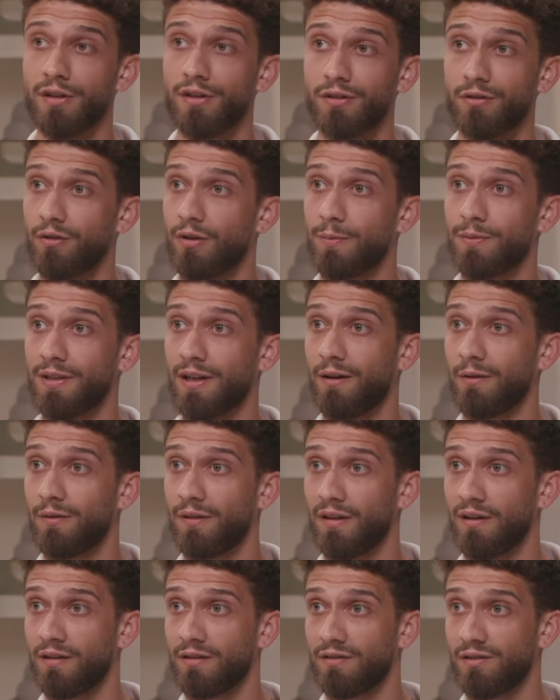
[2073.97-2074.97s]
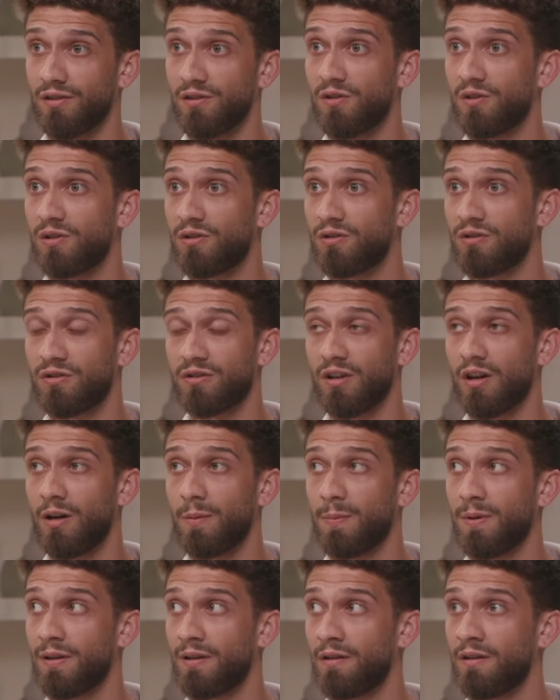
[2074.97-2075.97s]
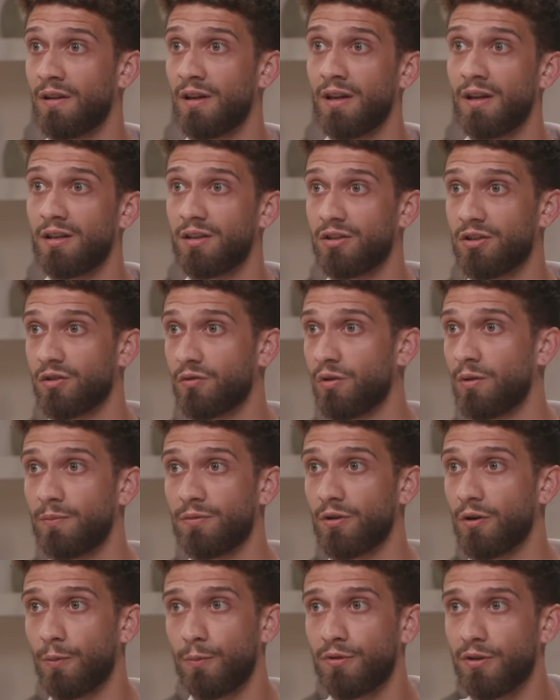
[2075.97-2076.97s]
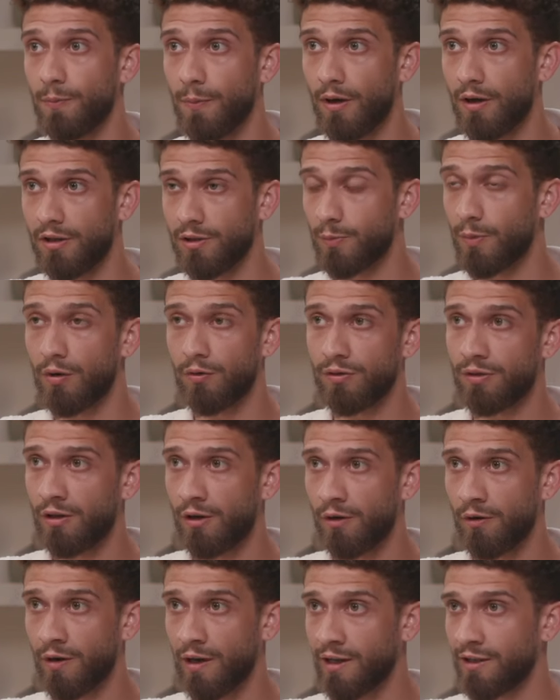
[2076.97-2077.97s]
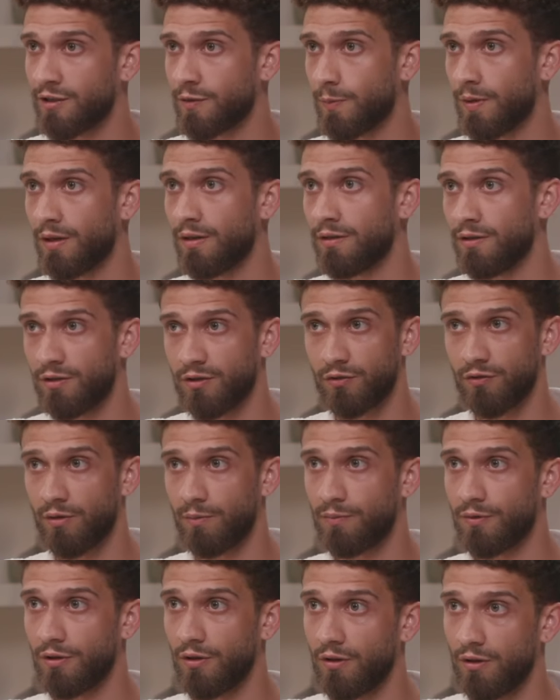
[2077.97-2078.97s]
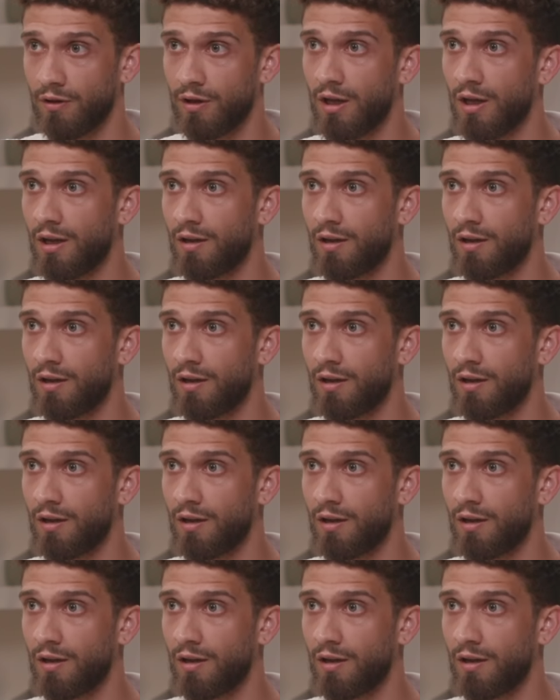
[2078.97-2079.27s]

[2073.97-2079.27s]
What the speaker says: scripts out there. So you could just type in script to optimize my return on ad spend, script to